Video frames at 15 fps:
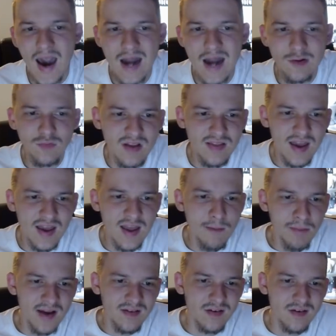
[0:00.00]
I don't think that
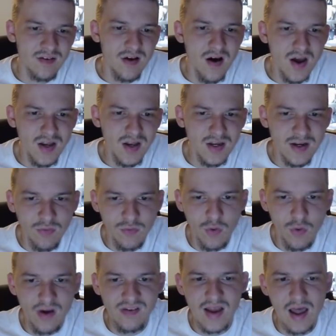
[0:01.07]
impacts a ton. You know, with
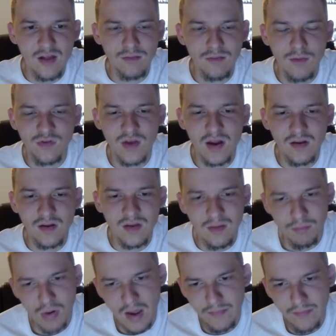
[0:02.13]
Grayson Allen most likely
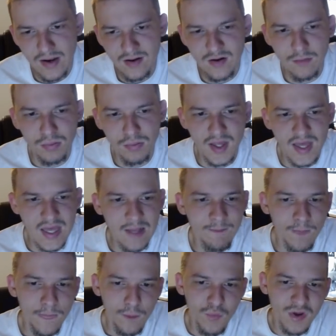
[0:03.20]
probably not going to play,
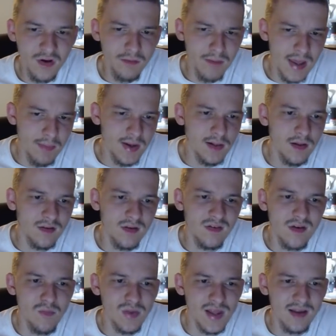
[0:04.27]
we could maybe look to
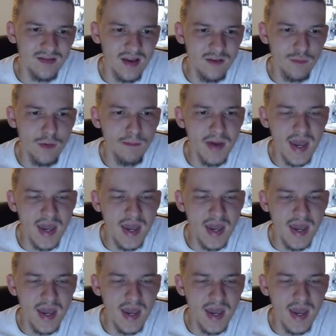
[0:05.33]
someone like Desmond